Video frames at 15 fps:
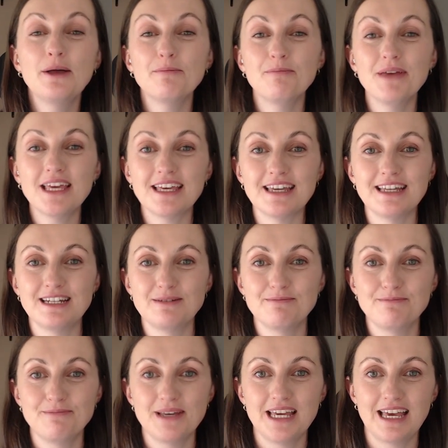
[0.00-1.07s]

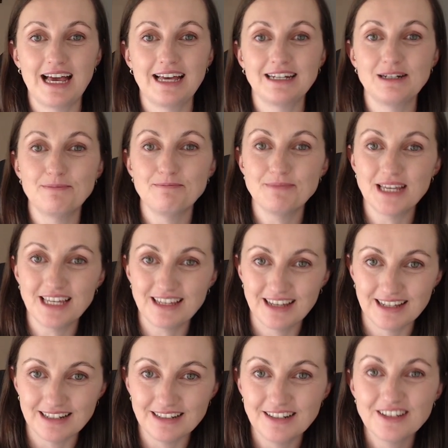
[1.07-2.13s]
Begin, began,
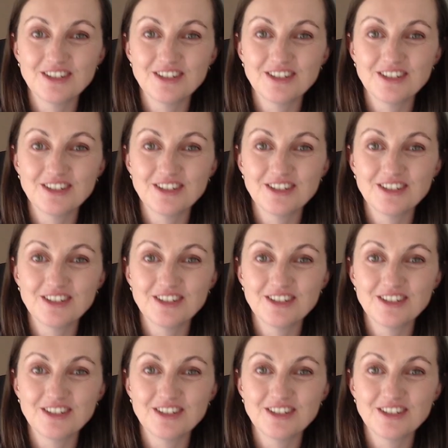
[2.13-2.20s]
begun.